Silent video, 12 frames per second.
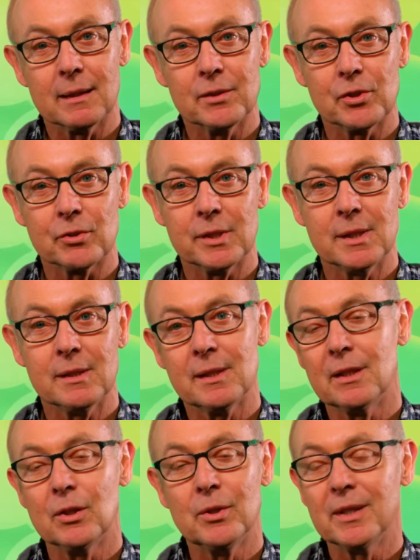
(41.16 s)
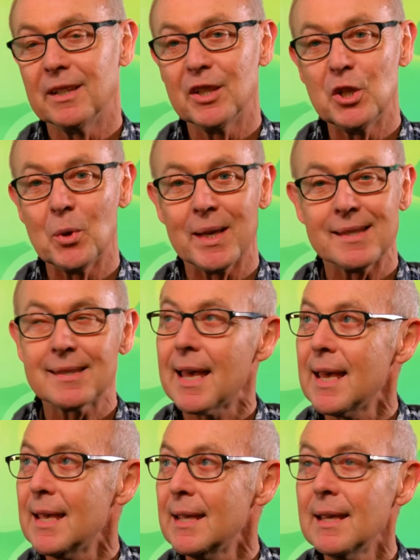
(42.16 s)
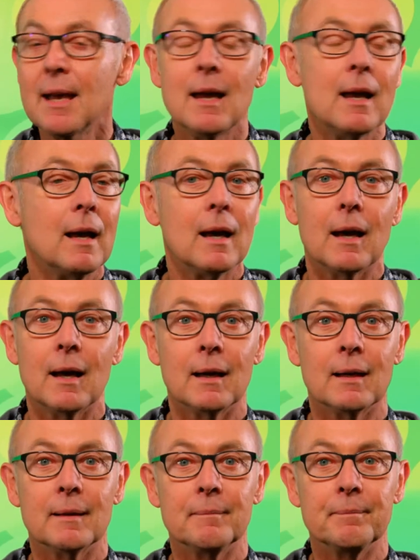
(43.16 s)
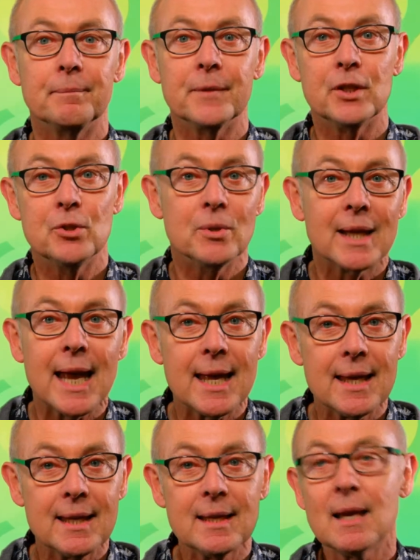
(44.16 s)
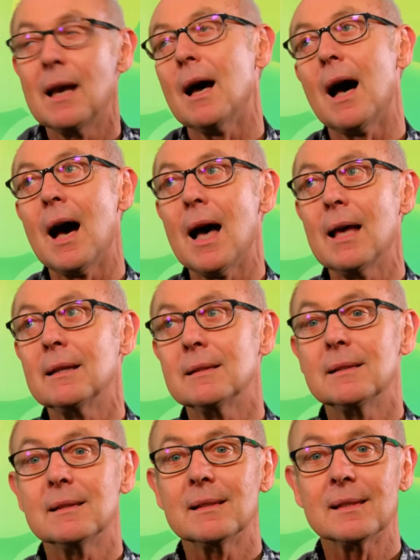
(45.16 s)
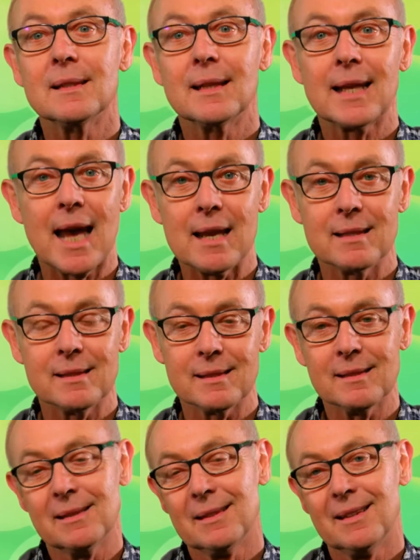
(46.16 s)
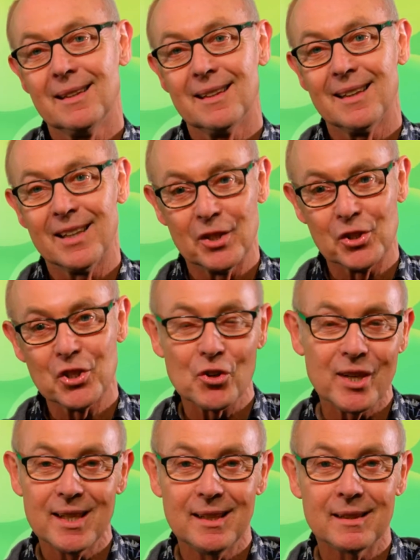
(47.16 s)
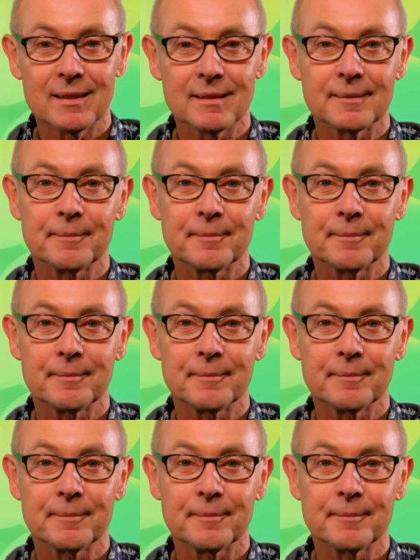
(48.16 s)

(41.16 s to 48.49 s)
countries, including the USA, the UK, Ireland, Canada and Australia.